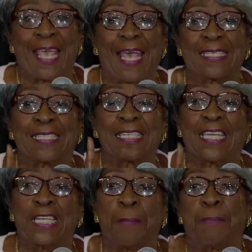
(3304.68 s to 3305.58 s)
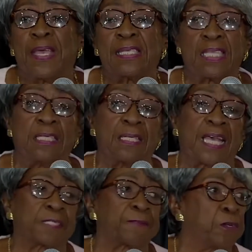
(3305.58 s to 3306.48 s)
as the guinea pigs in
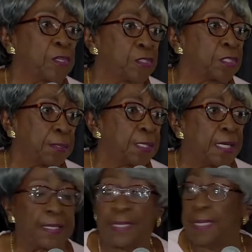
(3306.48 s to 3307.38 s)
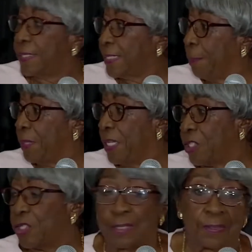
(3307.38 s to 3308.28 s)
that first
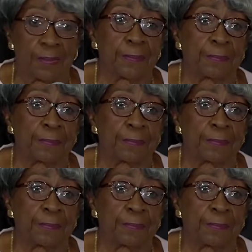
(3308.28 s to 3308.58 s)
examinations.